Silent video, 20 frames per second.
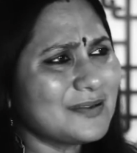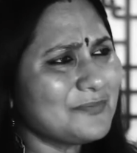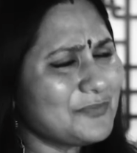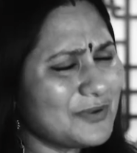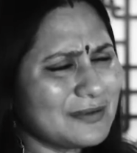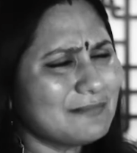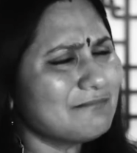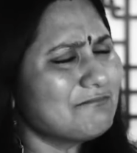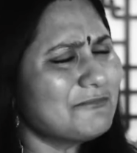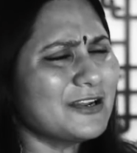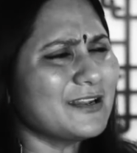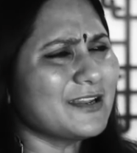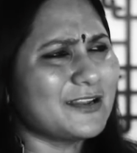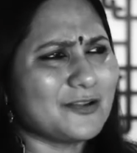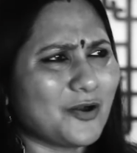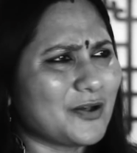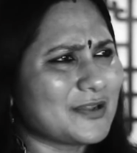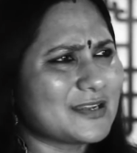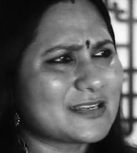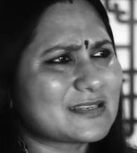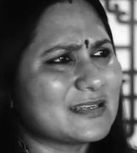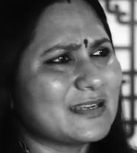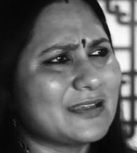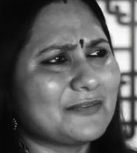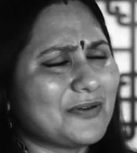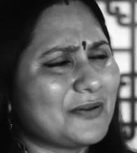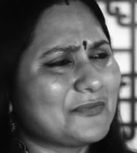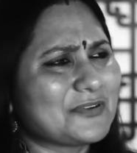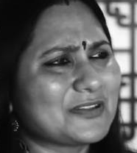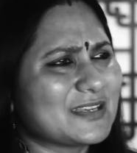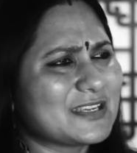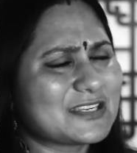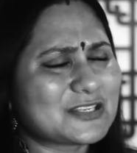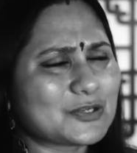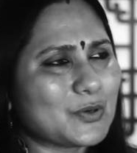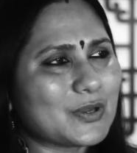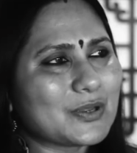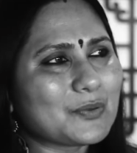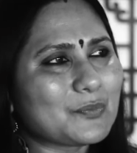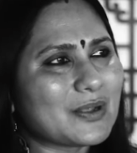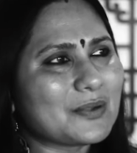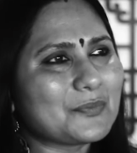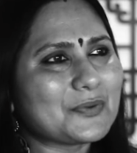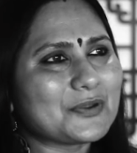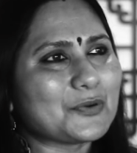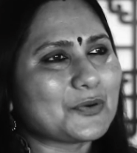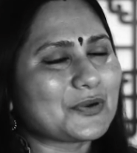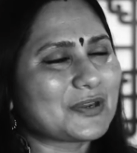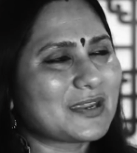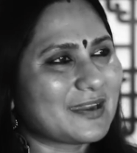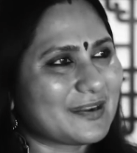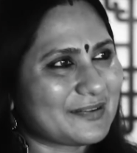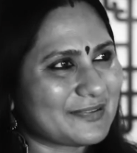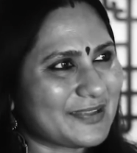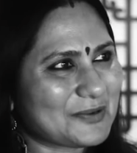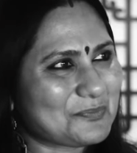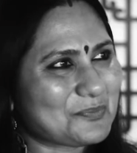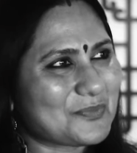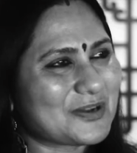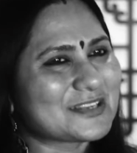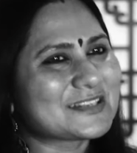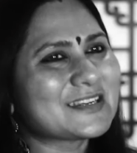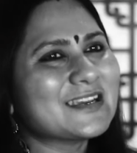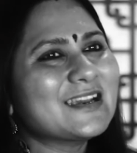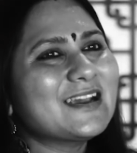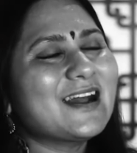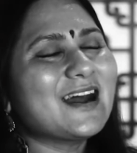and we really, honestly, if everything is going well, we don't care that much.